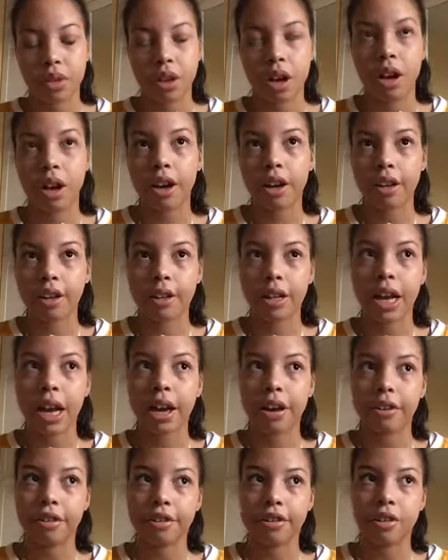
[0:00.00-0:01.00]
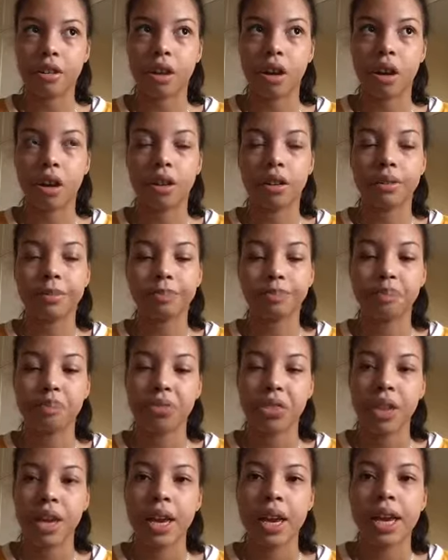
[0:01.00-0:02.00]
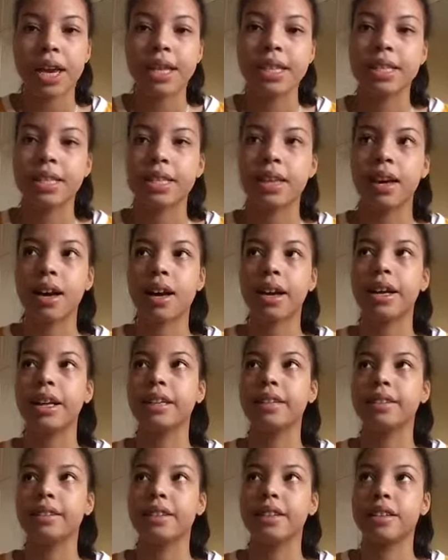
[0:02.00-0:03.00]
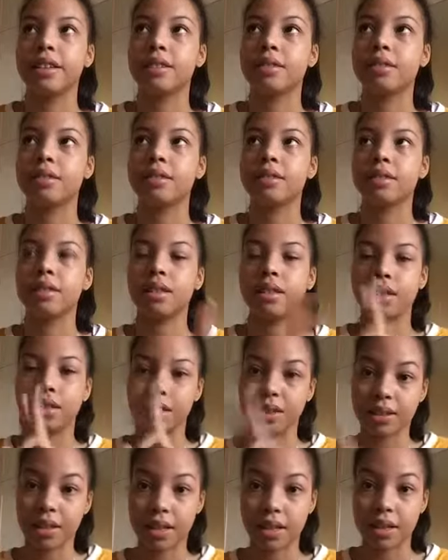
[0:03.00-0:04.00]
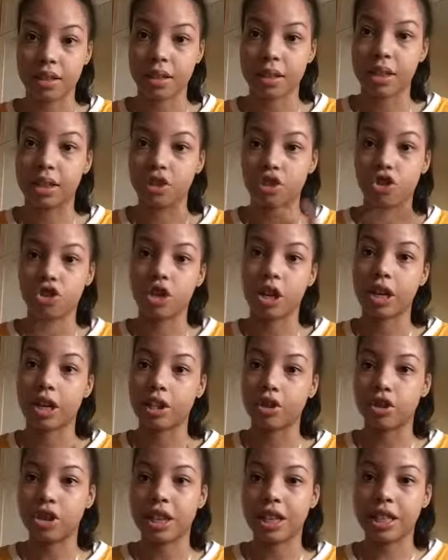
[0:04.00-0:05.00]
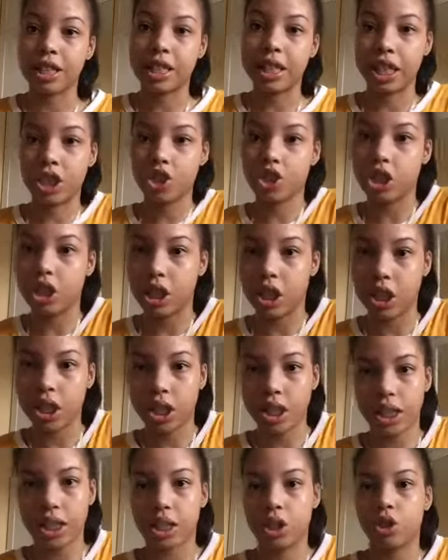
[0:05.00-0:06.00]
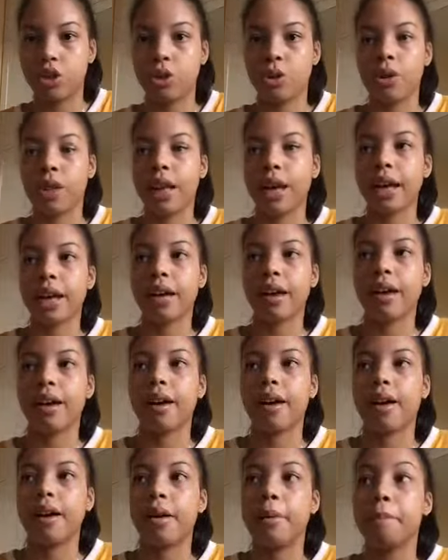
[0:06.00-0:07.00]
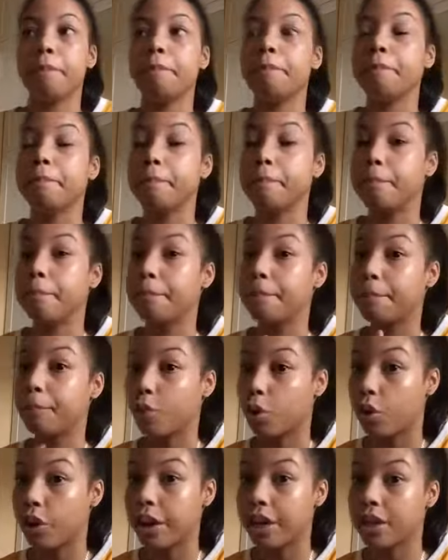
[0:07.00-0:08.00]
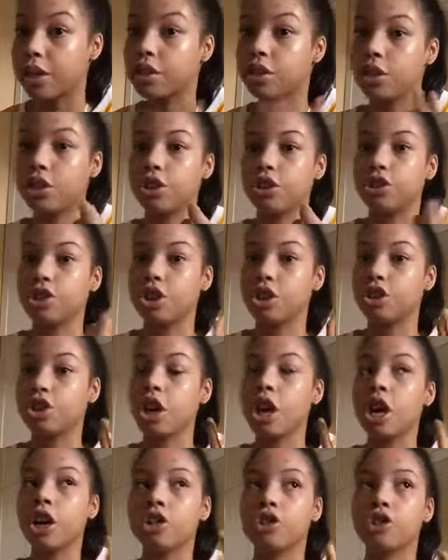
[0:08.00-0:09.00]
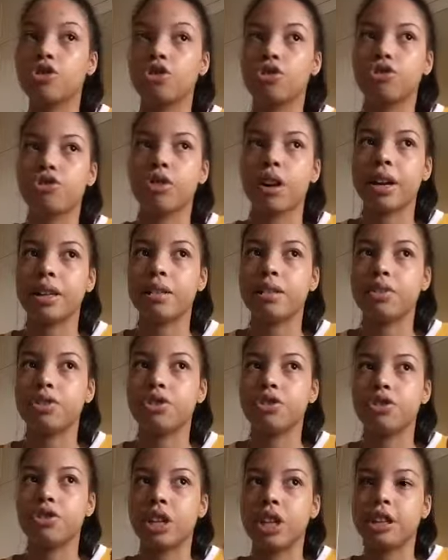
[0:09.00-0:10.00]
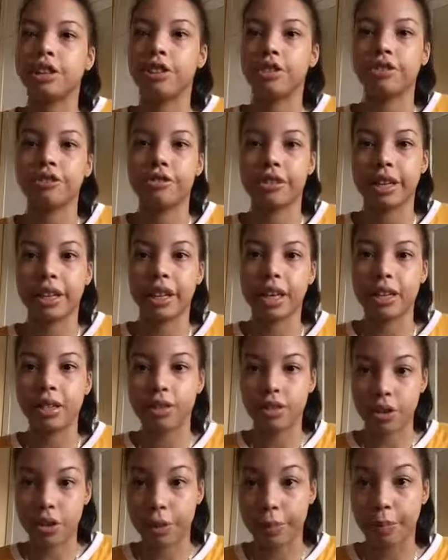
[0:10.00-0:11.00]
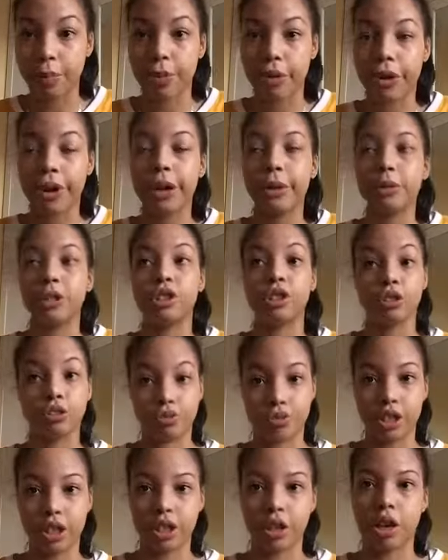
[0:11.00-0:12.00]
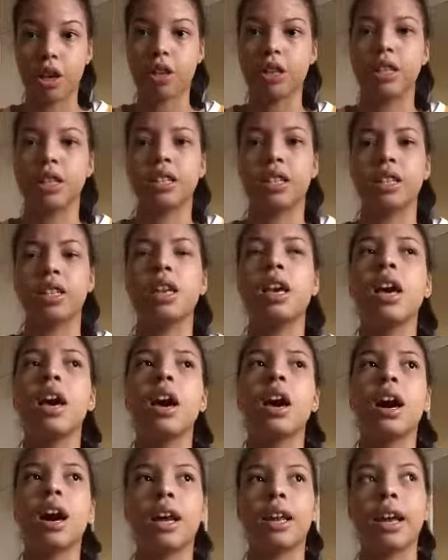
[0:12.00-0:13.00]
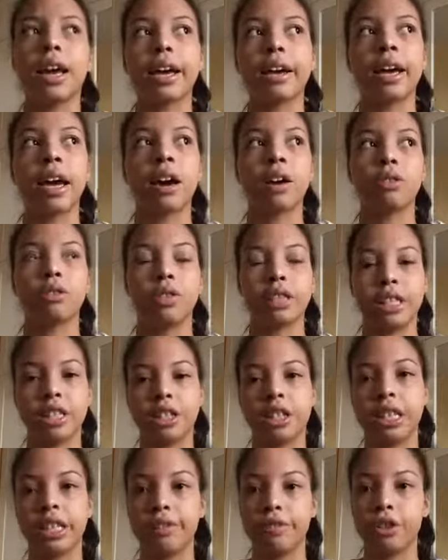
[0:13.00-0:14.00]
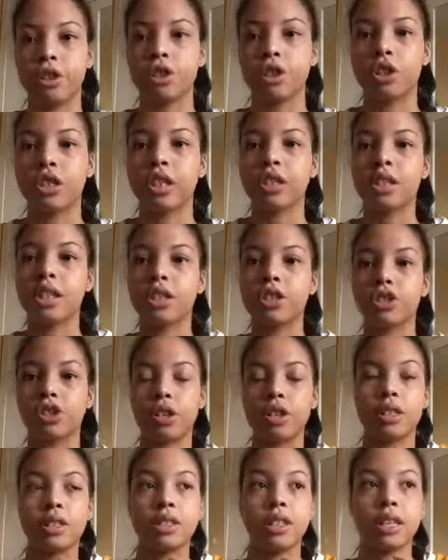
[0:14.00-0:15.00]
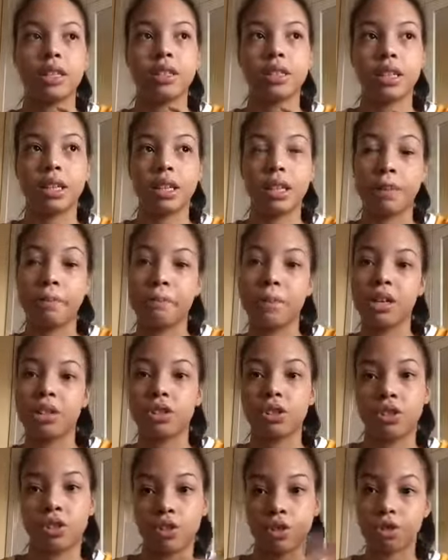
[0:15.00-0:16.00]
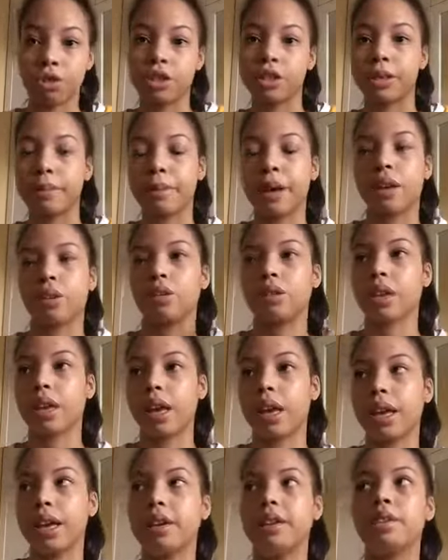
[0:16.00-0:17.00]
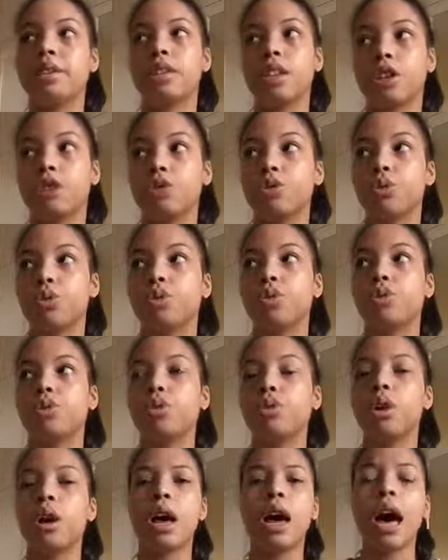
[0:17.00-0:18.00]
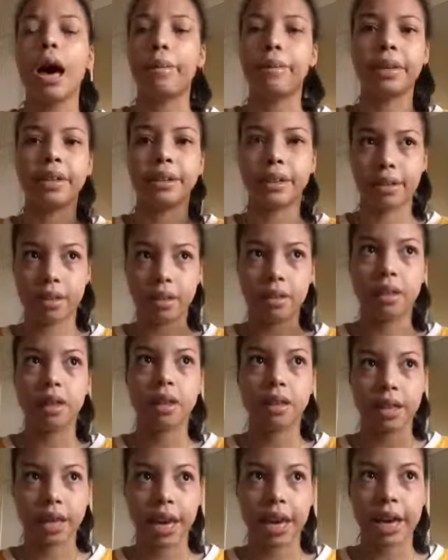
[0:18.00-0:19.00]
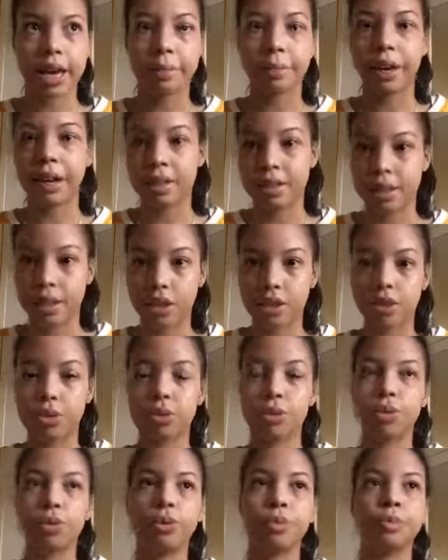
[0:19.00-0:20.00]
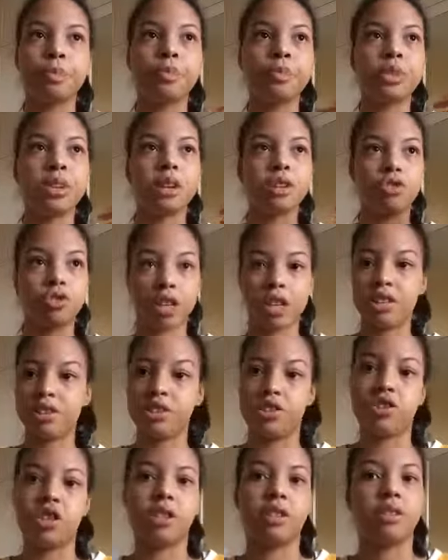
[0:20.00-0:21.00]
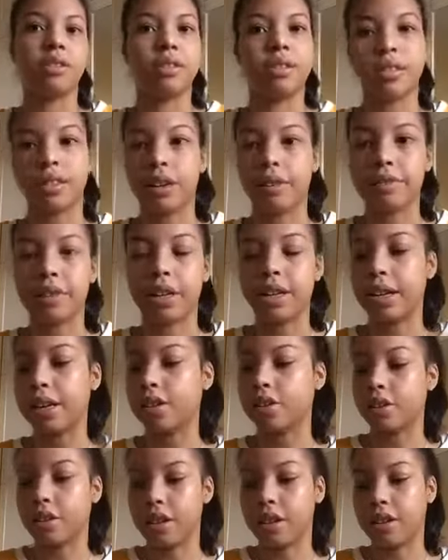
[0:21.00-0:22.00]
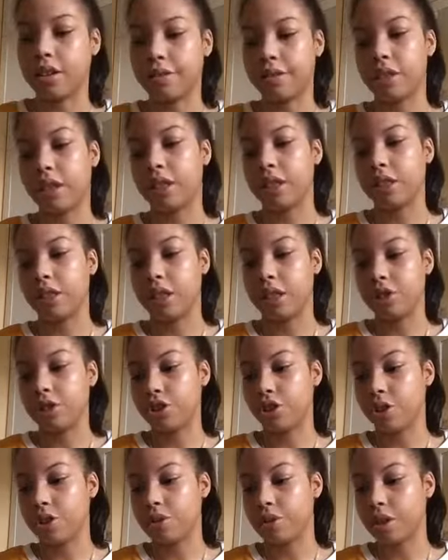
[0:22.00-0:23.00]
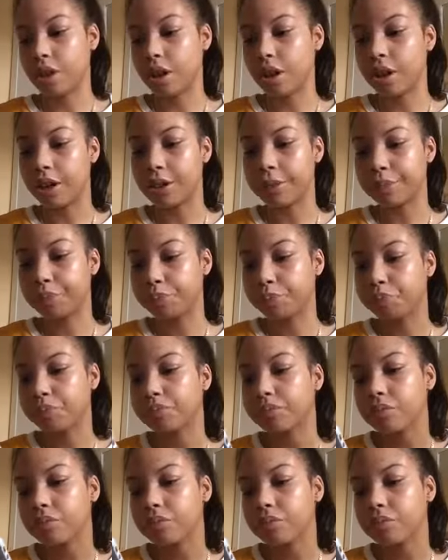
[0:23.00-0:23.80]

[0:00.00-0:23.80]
her character it's in this in the second season trying to transition into like a boy so she's transgendering into a boy which is really good and i like how these tv shows are sending a message across about gay sexual i mean gay bisexual transgender stuff like that so i love that in these shows um